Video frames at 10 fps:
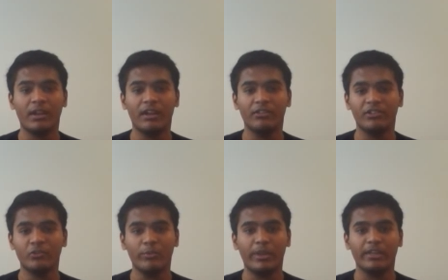And
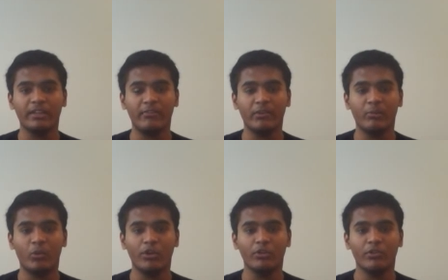just to make it even
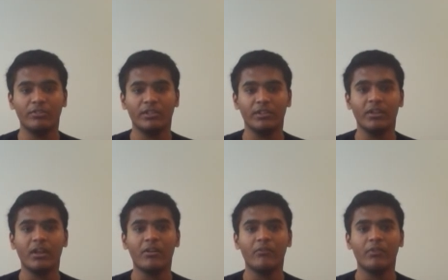more interesting,
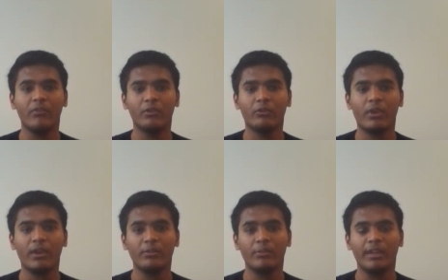we will try
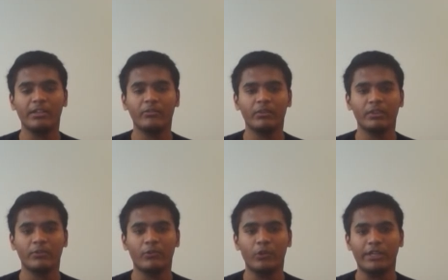and make it within
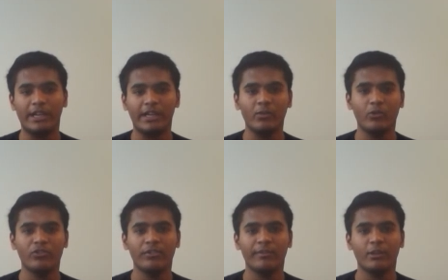48 or
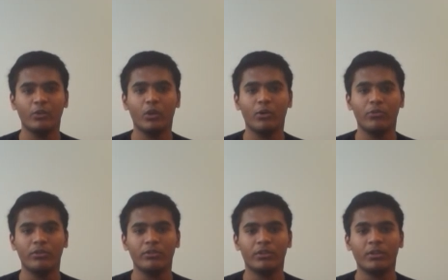72
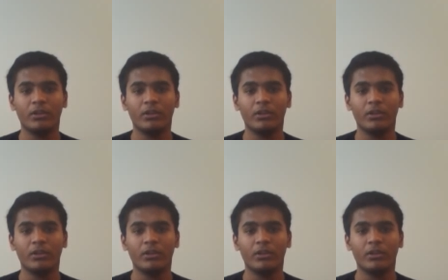hours.